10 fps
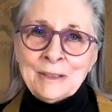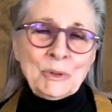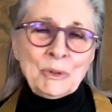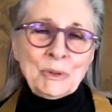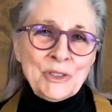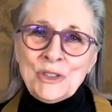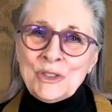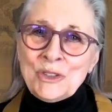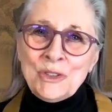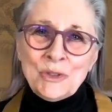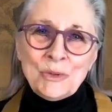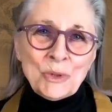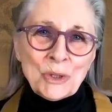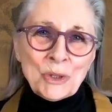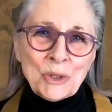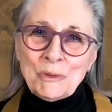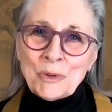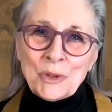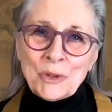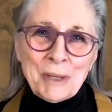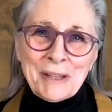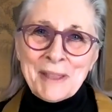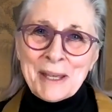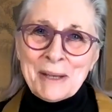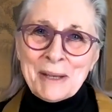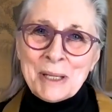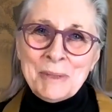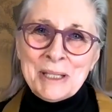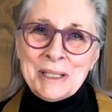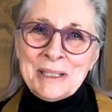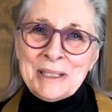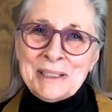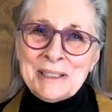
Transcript: The person you were before you met that baby